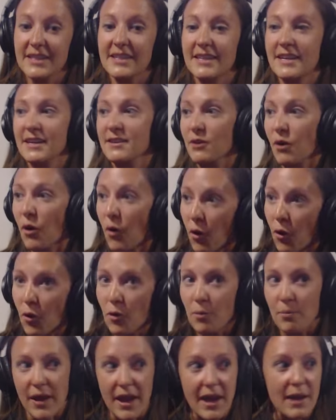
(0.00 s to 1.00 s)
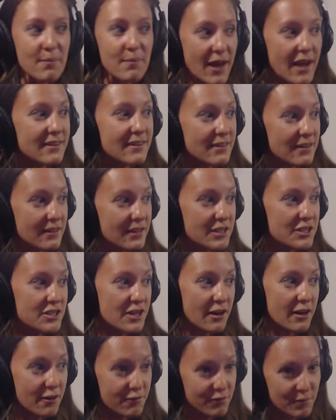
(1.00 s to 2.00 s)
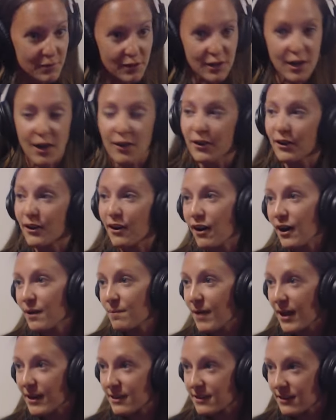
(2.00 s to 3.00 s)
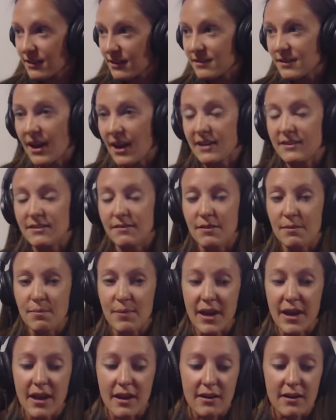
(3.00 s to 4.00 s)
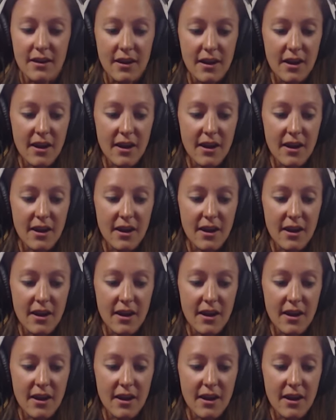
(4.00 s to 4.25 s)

get the whole band back to the Lynch era, from the color guard back to the size of the band,